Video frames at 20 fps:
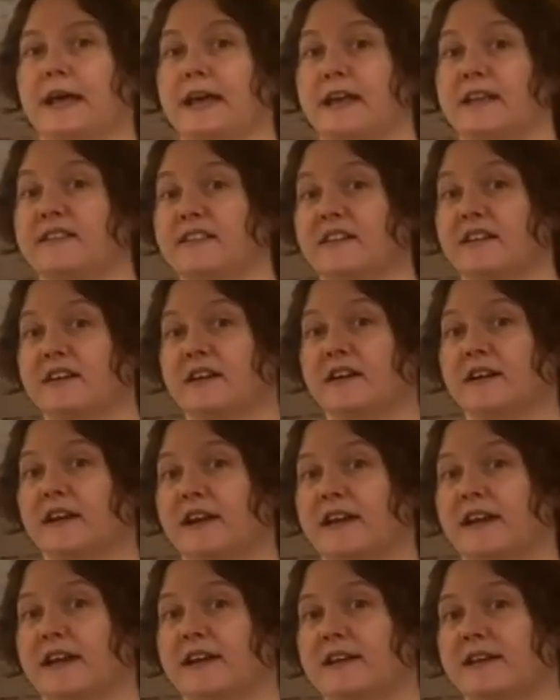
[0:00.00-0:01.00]
It's a good
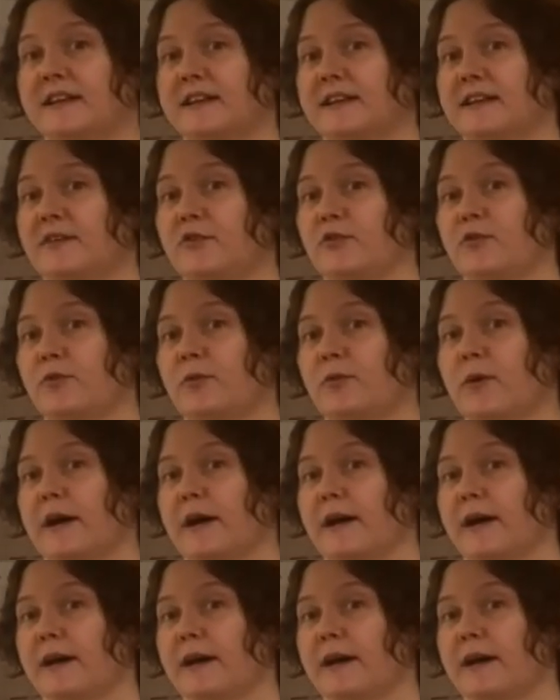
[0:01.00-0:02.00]
idea to
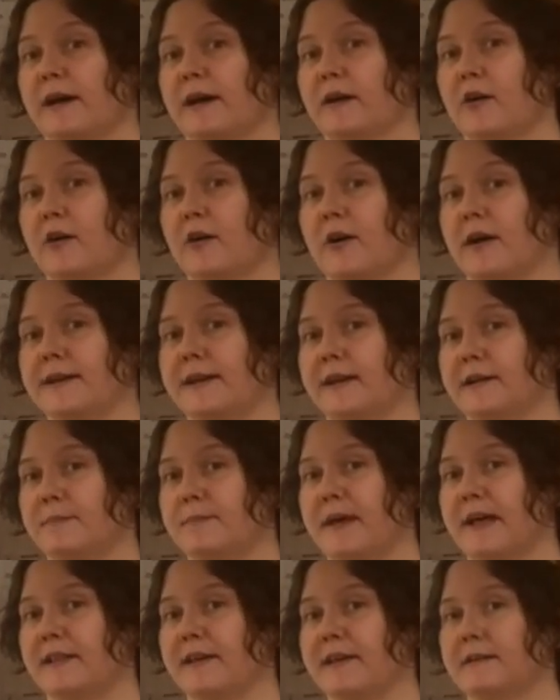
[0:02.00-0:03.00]
contact a
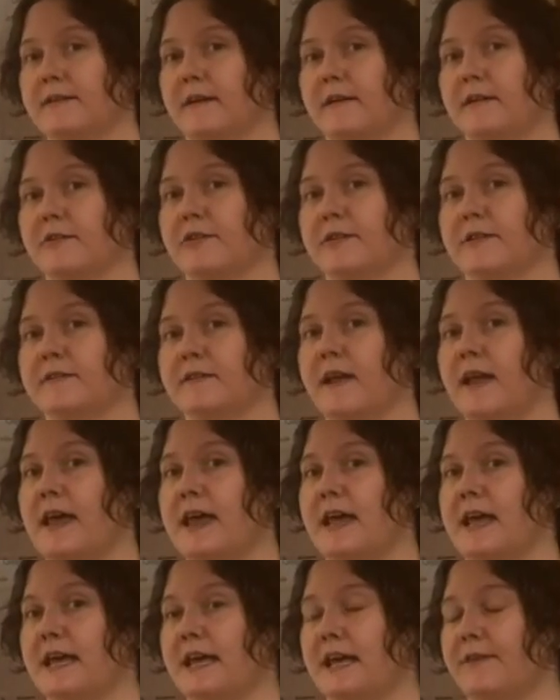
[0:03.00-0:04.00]
paleontologist
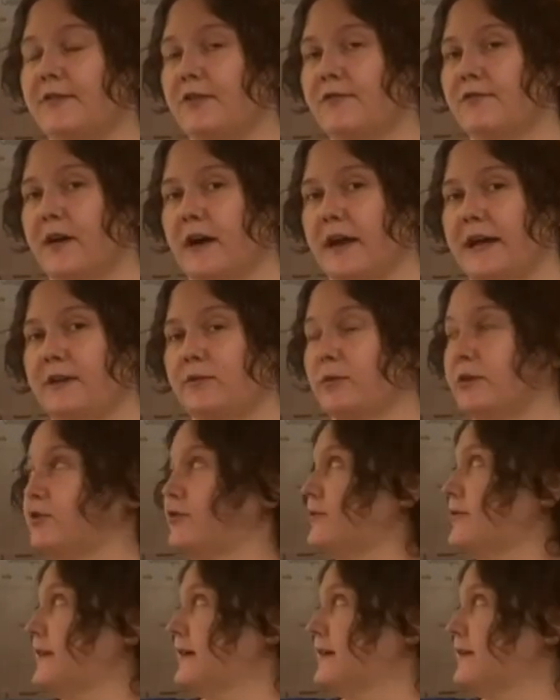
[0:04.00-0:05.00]
if you find what
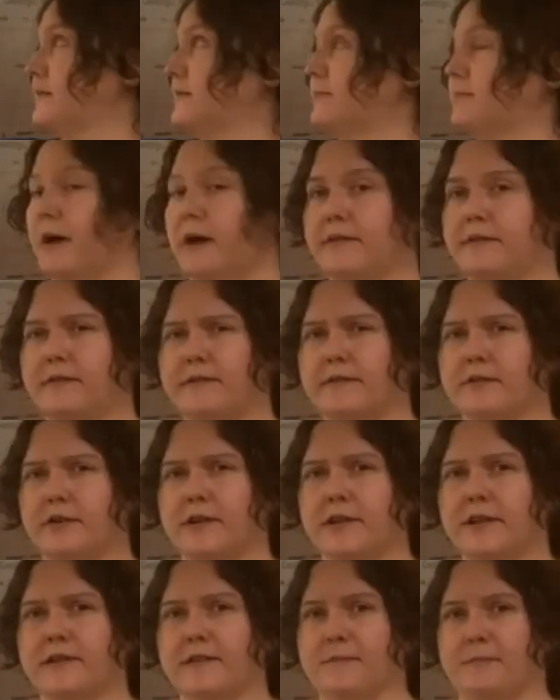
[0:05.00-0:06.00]
you think is a bison
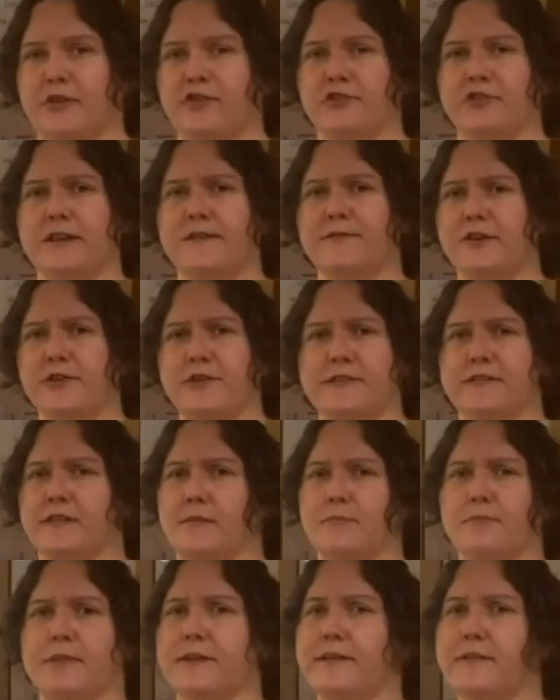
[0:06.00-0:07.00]
skull, especially if you're in
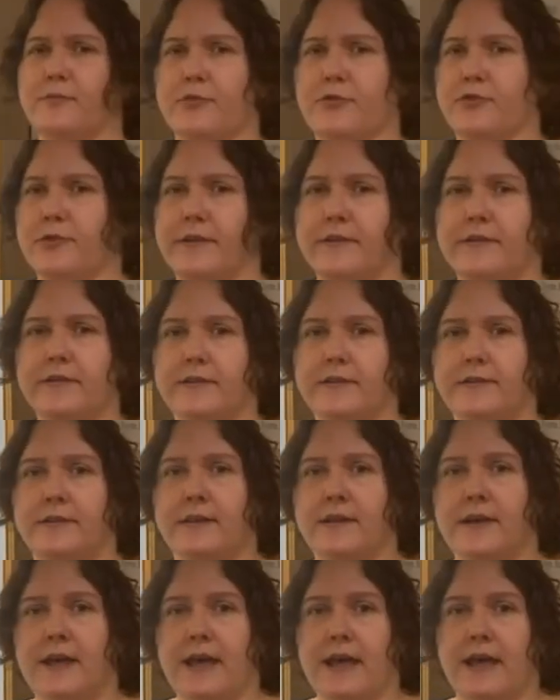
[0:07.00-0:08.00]
some place where there isn't
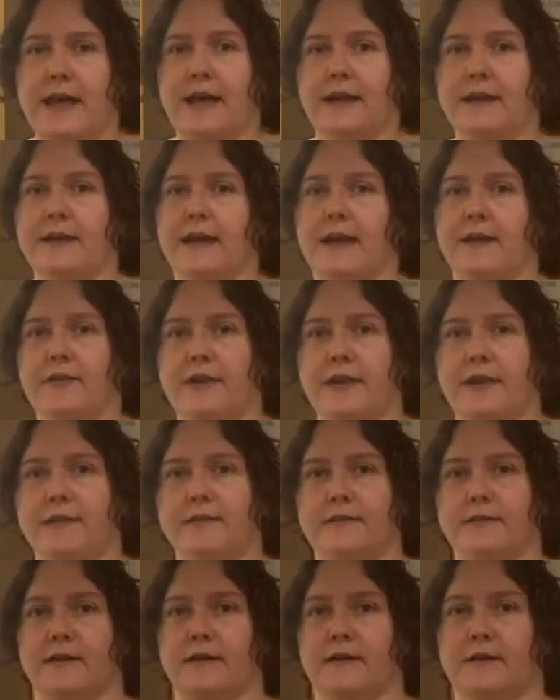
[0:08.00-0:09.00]
any
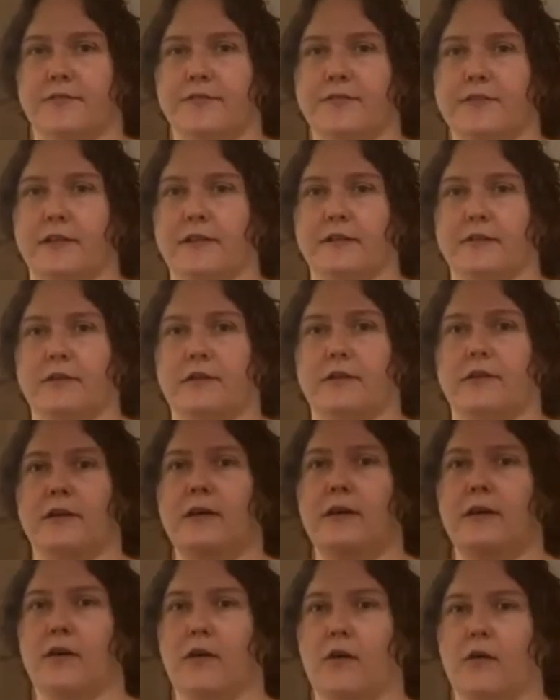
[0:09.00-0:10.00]
evidence of settler
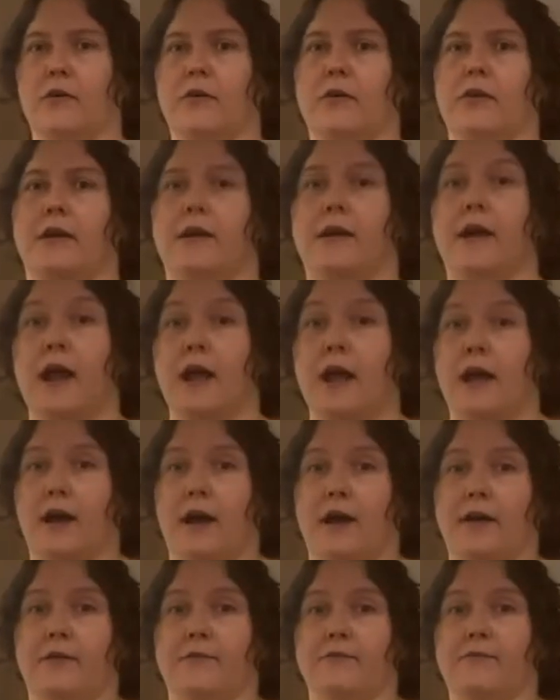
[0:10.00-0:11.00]
or
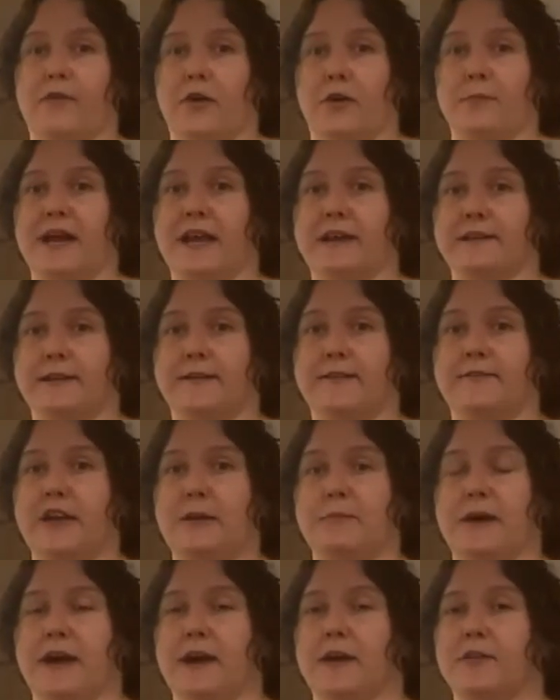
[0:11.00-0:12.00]
farming activity
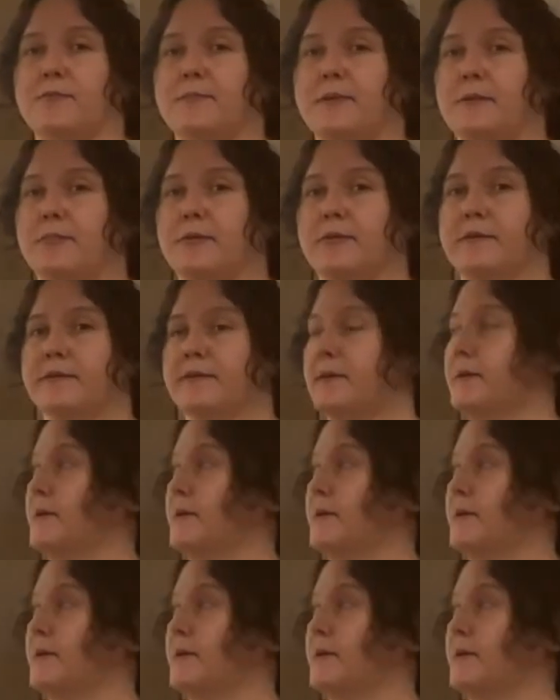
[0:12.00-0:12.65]
by other peoples,